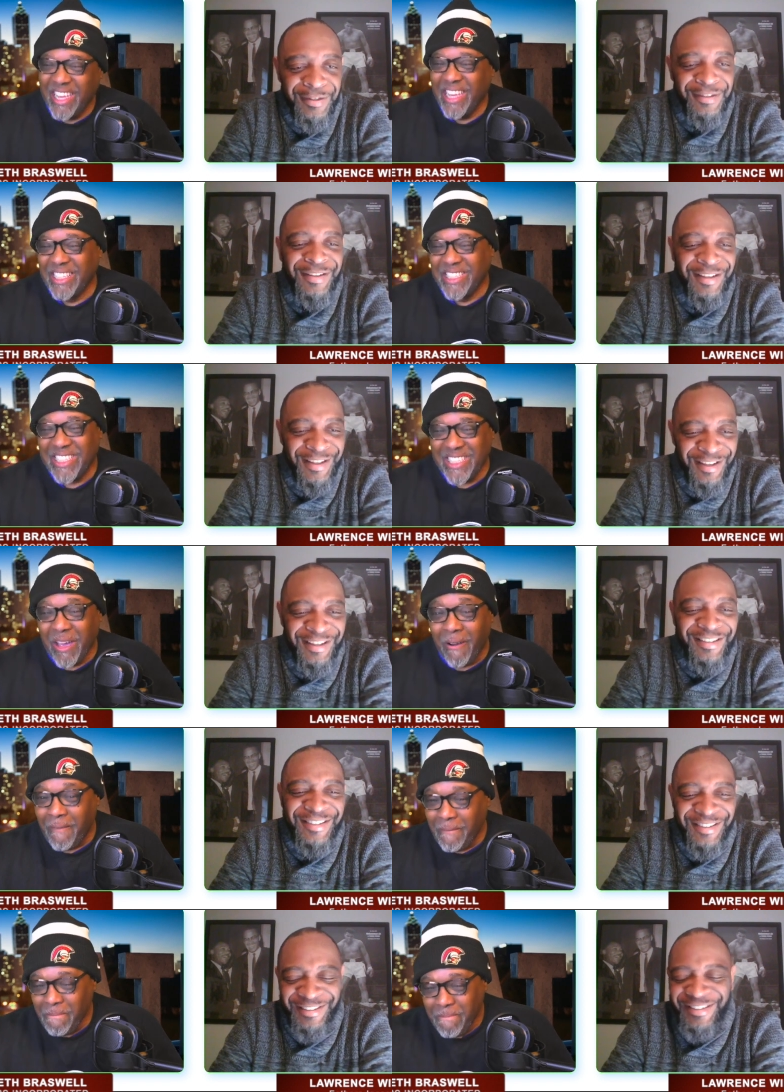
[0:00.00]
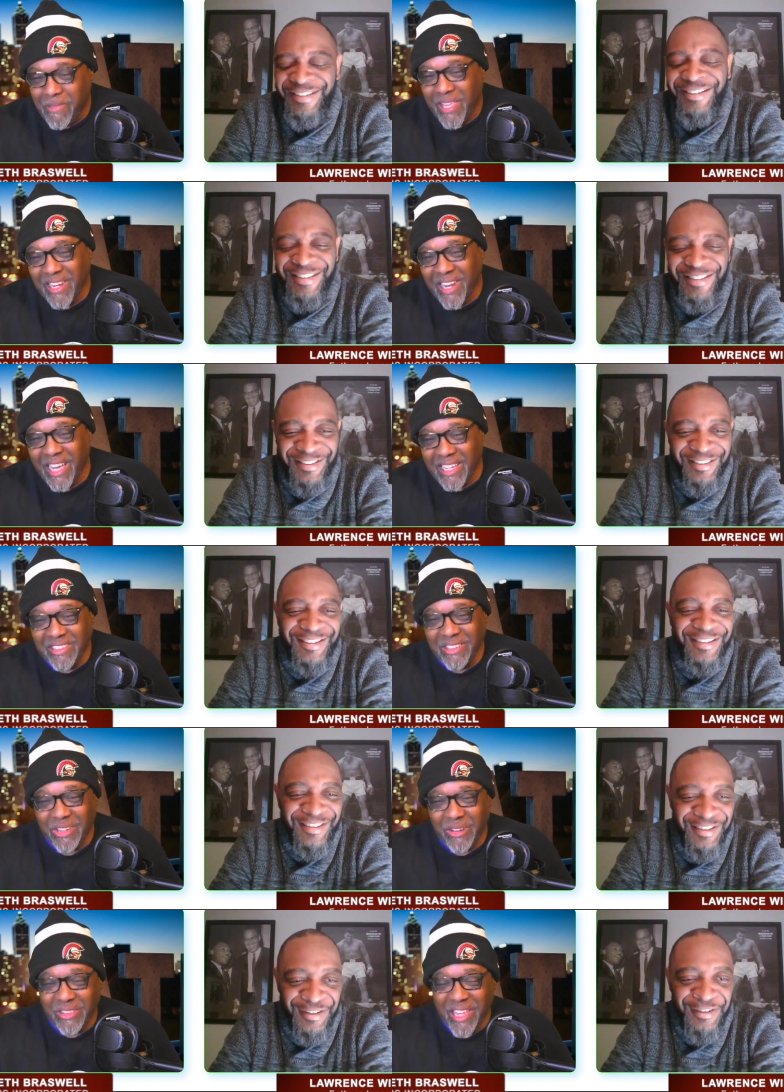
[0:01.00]
Speaker 1: And so, like you
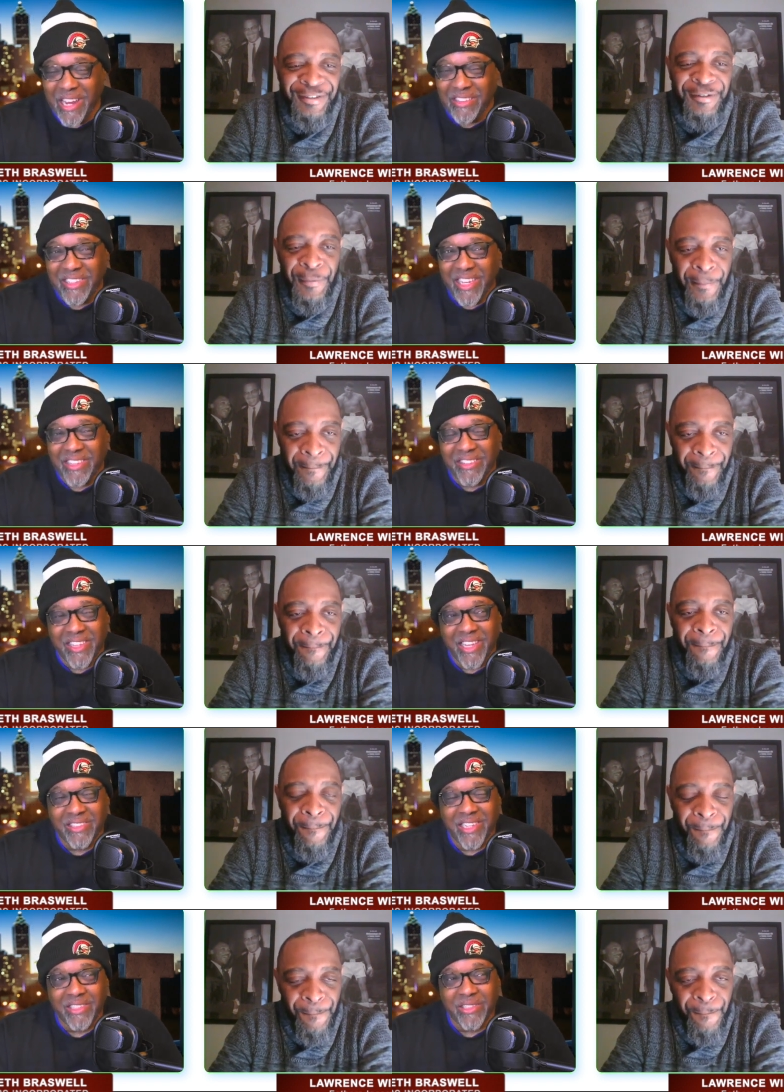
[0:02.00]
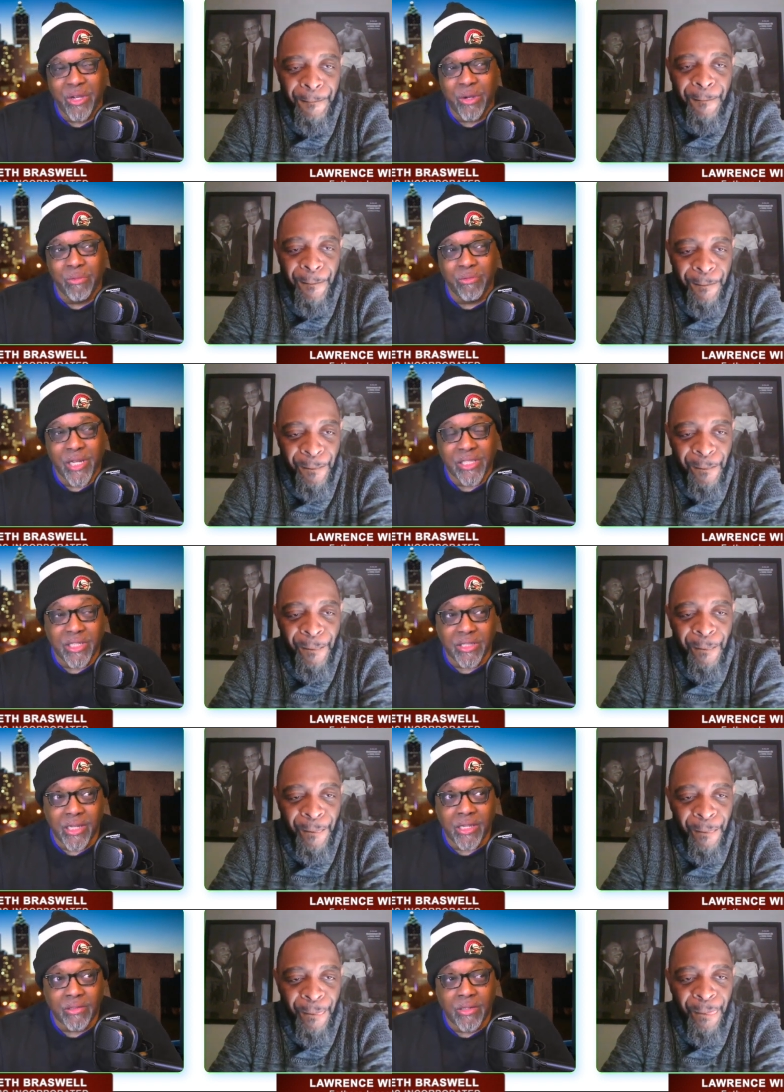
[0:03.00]
know, that that that that term
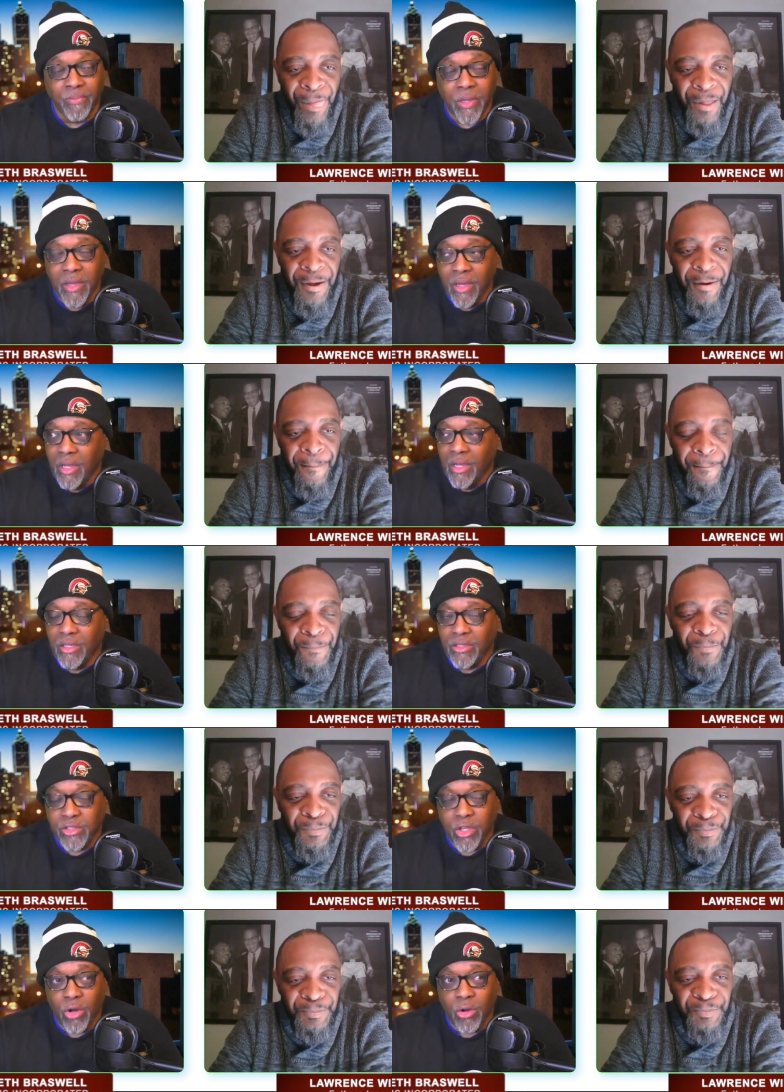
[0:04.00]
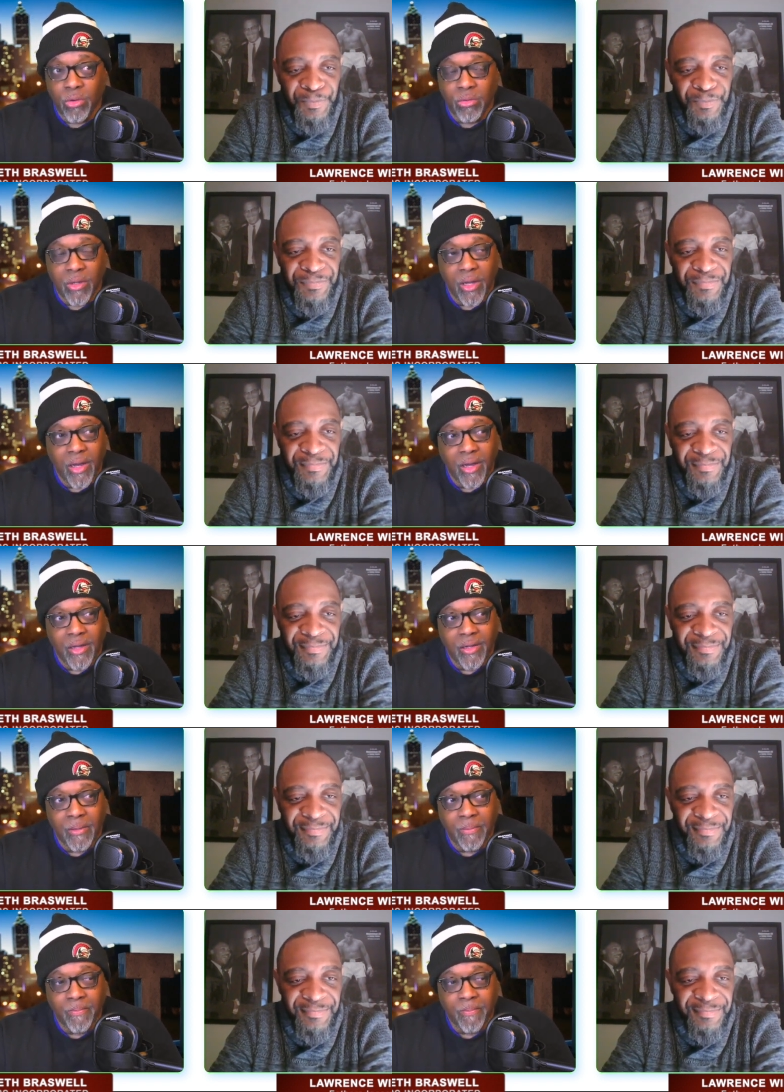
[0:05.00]
resonates. Mm-hmm. So, um,